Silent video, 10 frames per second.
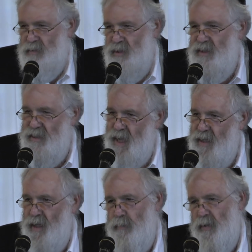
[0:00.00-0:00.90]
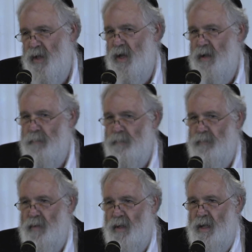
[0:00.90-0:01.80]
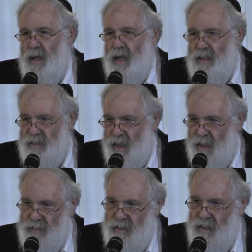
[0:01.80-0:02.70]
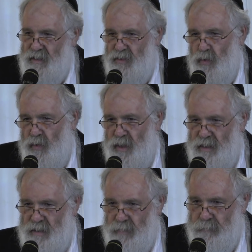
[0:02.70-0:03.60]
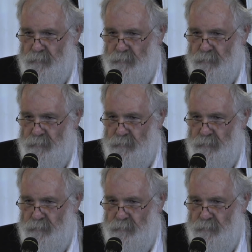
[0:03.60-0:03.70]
to stand up here and tell us their stories.